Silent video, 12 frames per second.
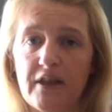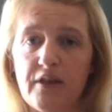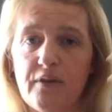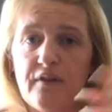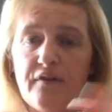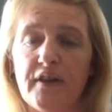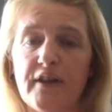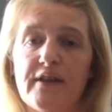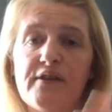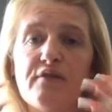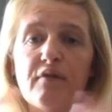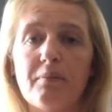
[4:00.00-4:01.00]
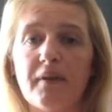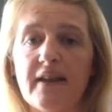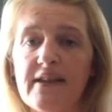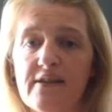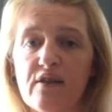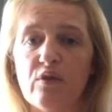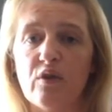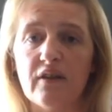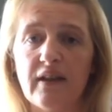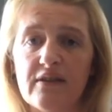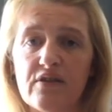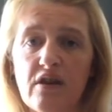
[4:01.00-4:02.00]
universe, replacing all
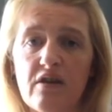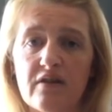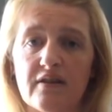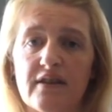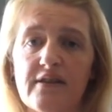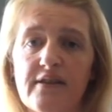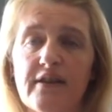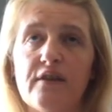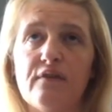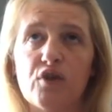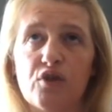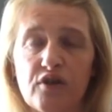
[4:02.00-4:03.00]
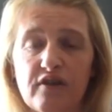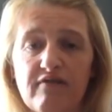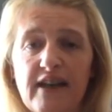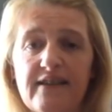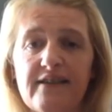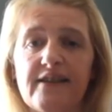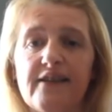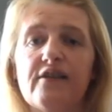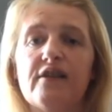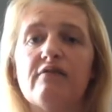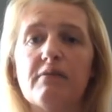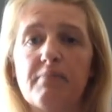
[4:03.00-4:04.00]
that darkness that you've just surrendered.
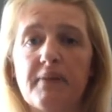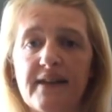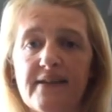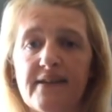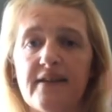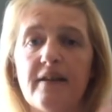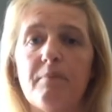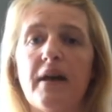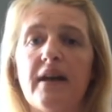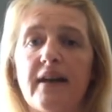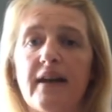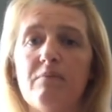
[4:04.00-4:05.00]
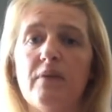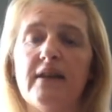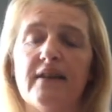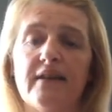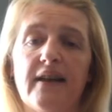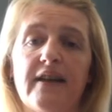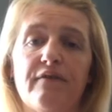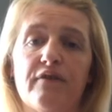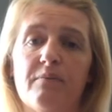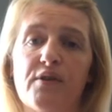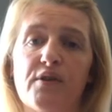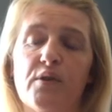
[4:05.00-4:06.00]
You're replacing it back in with the light
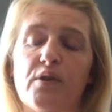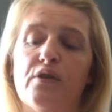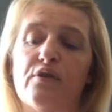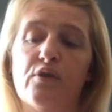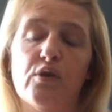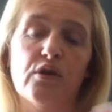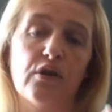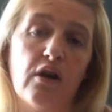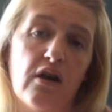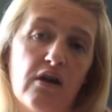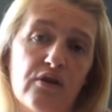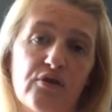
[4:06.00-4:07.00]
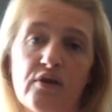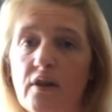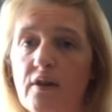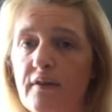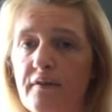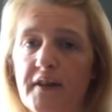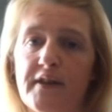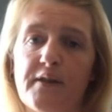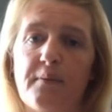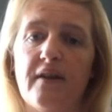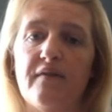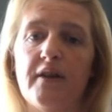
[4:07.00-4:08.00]
from source, or God, universe,
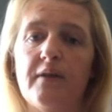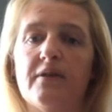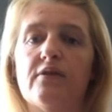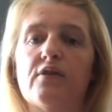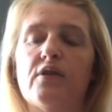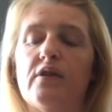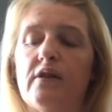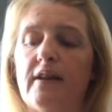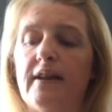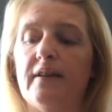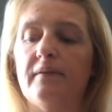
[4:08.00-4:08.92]
whatever you want to call it.